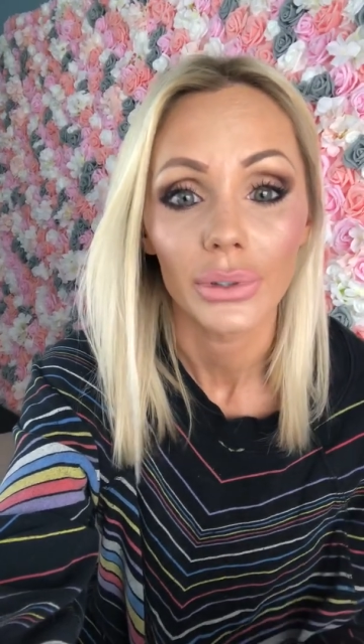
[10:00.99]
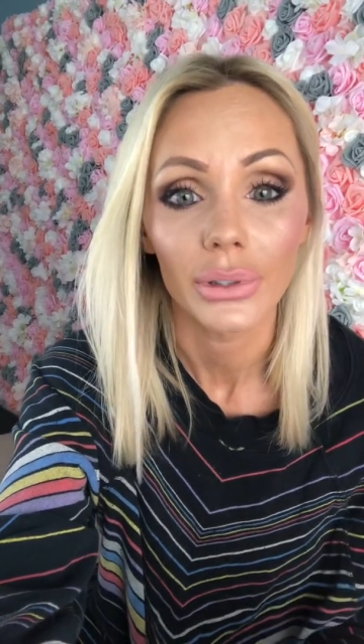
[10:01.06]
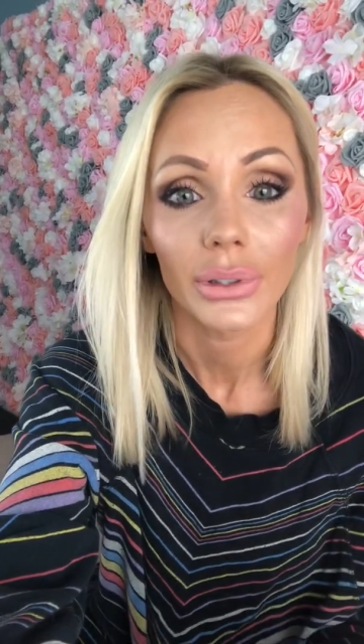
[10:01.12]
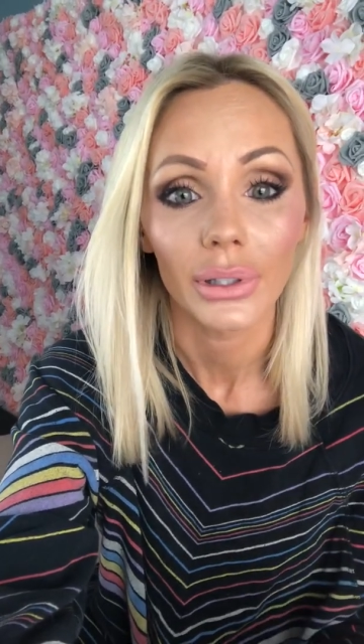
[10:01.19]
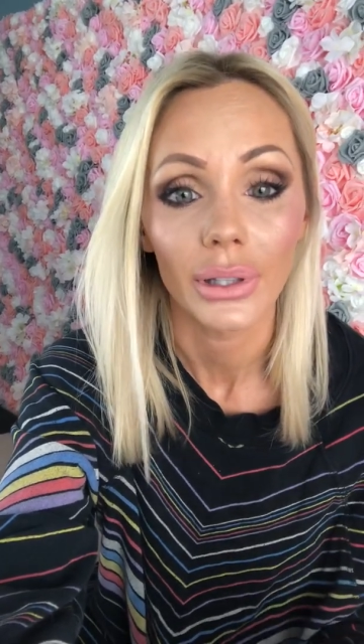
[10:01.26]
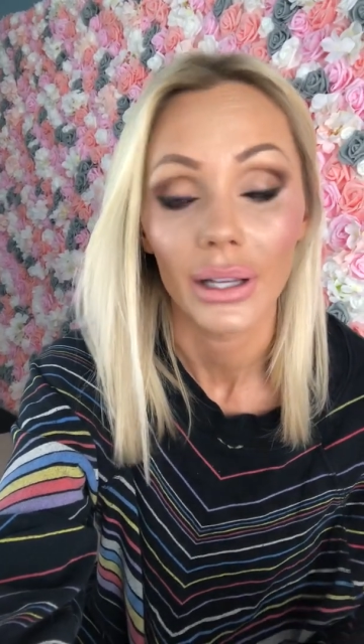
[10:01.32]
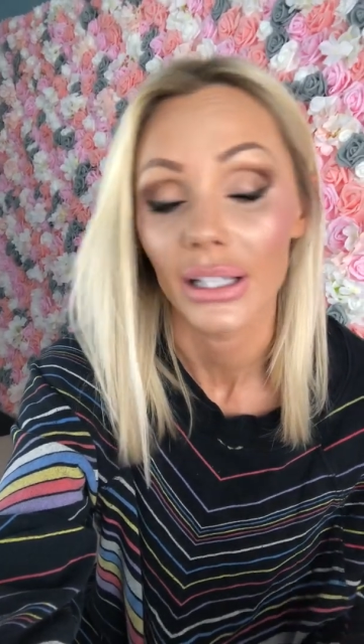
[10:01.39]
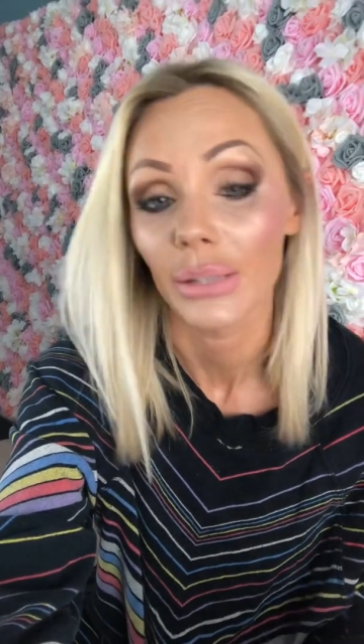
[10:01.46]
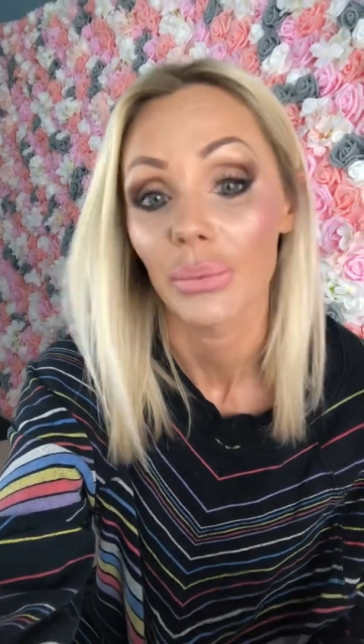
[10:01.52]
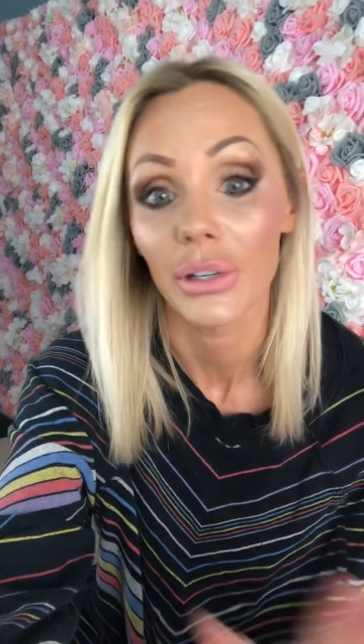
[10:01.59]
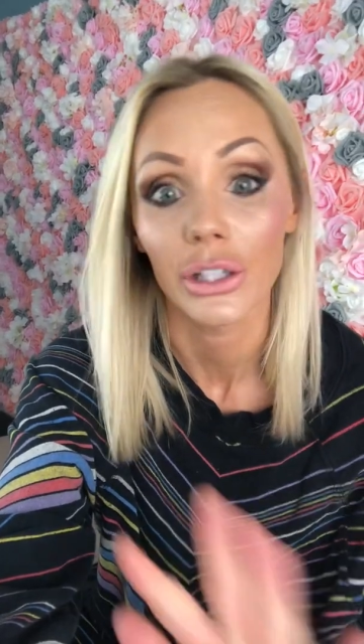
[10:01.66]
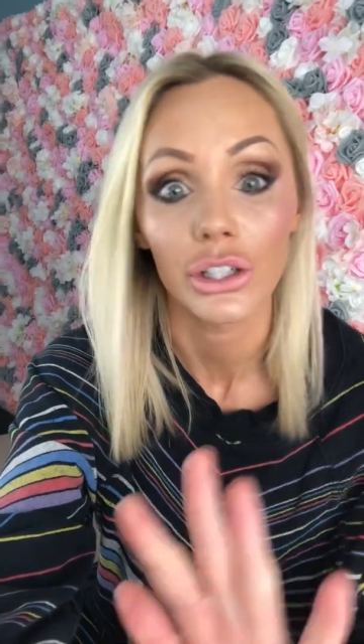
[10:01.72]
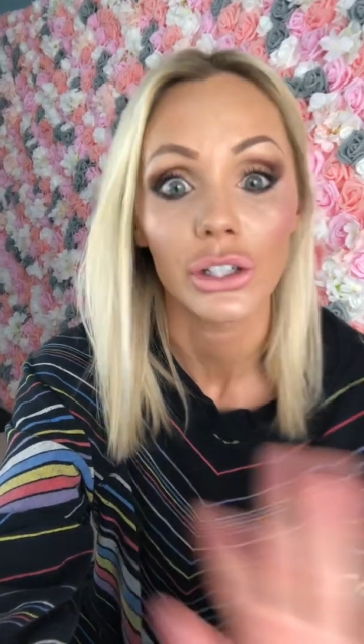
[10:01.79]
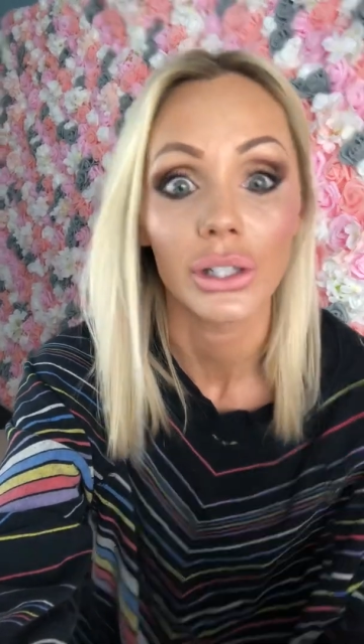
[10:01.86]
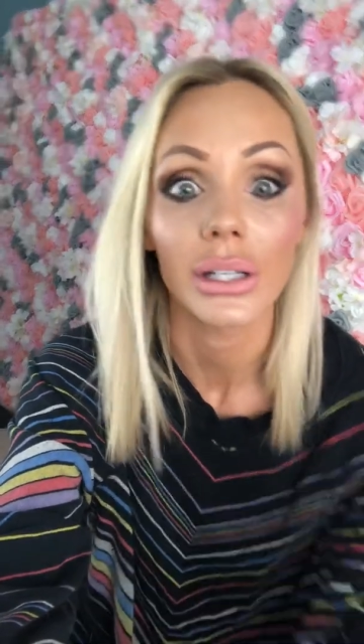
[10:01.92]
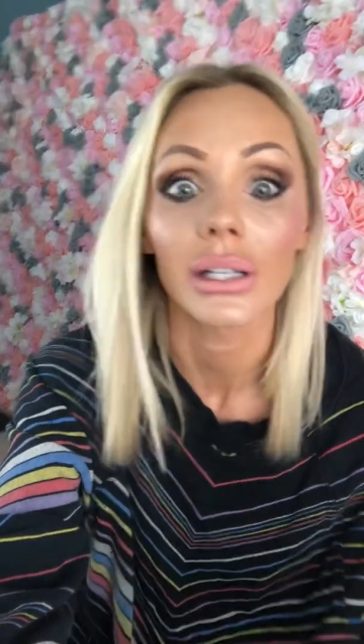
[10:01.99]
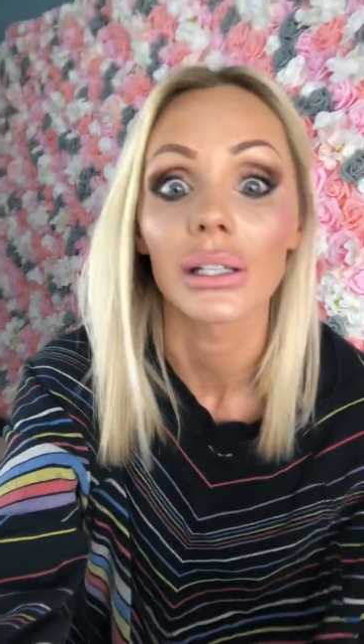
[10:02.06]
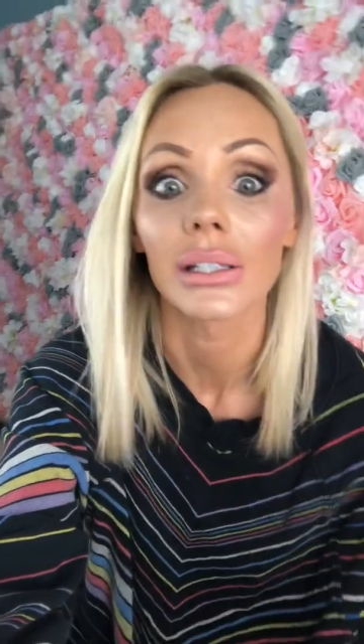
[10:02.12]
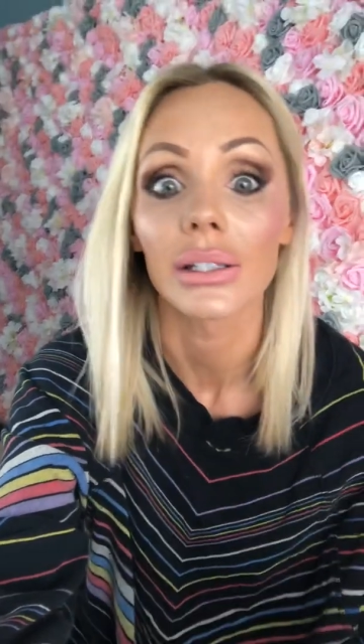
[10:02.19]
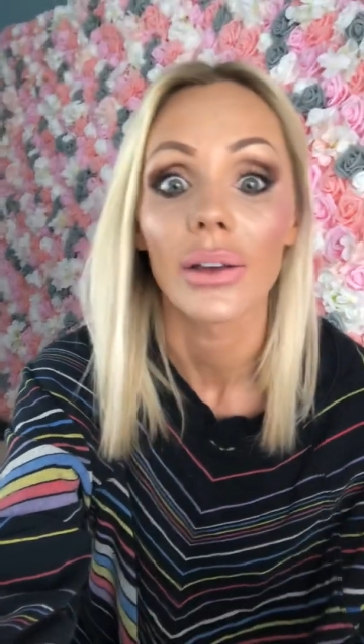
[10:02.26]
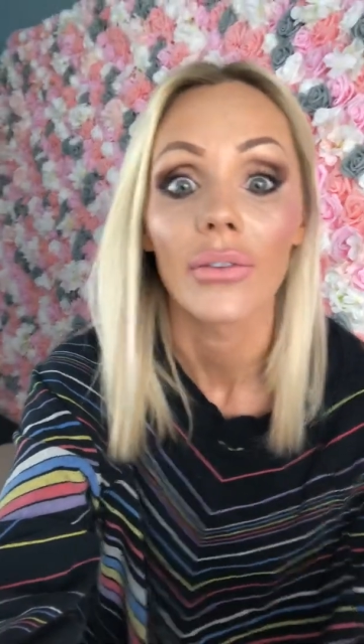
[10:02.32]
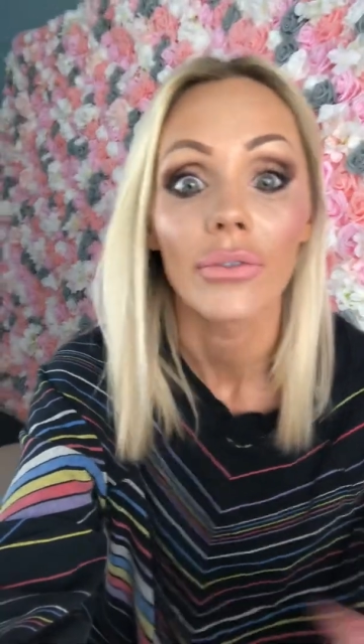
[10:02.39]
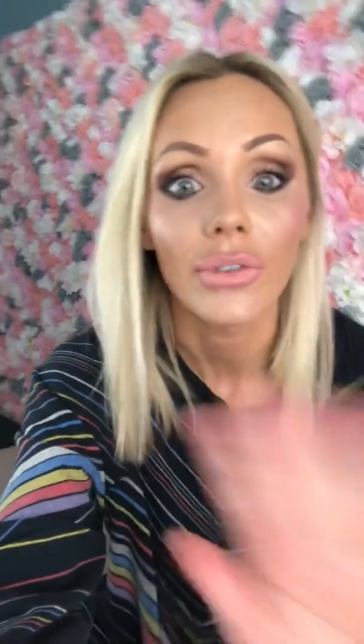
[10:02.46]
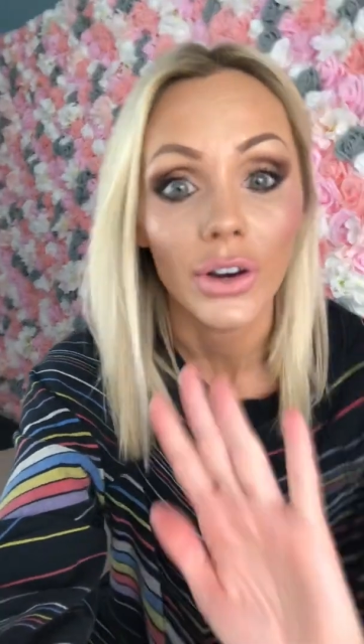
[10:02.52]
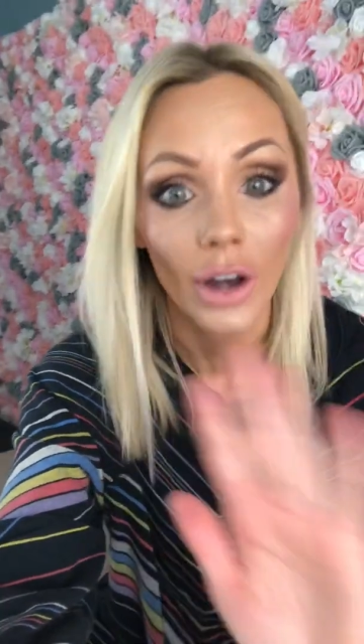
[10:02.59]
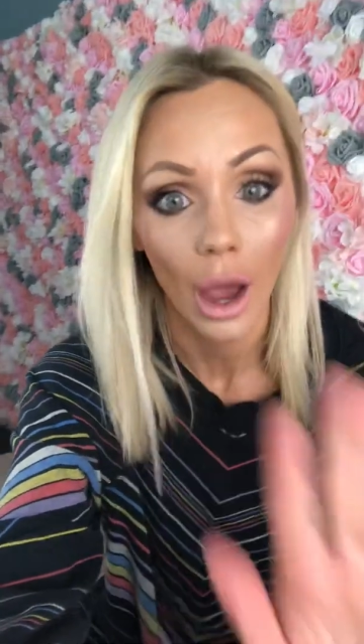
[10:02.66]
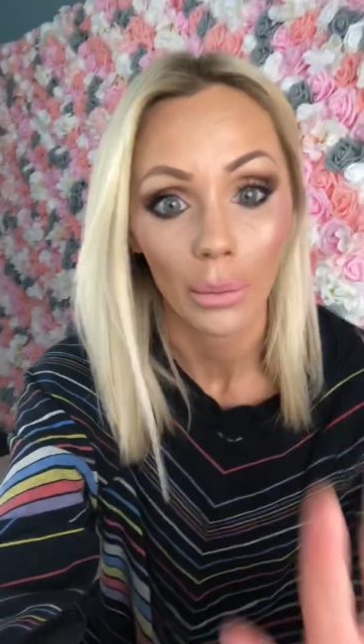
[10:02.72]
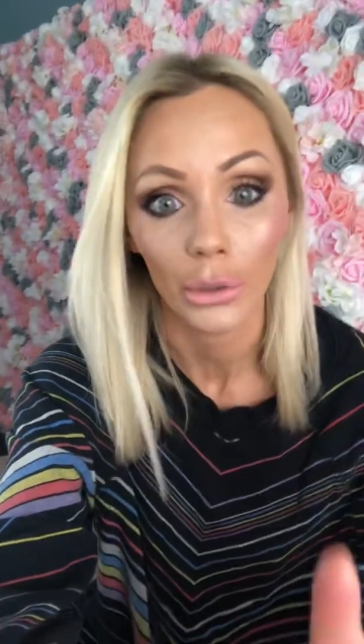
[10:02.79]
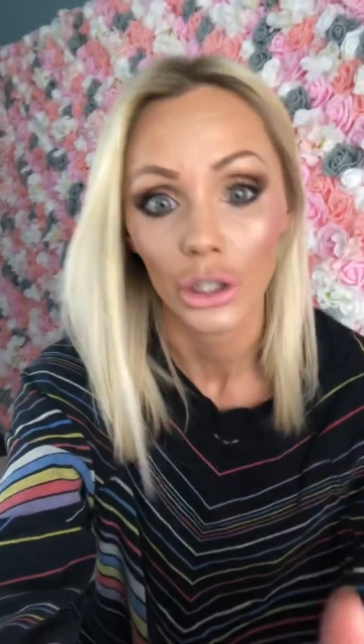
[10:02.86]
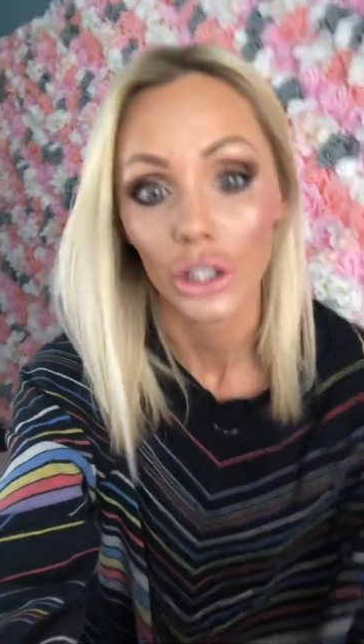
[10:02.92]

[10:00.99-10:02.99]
to this because she is phenomenal.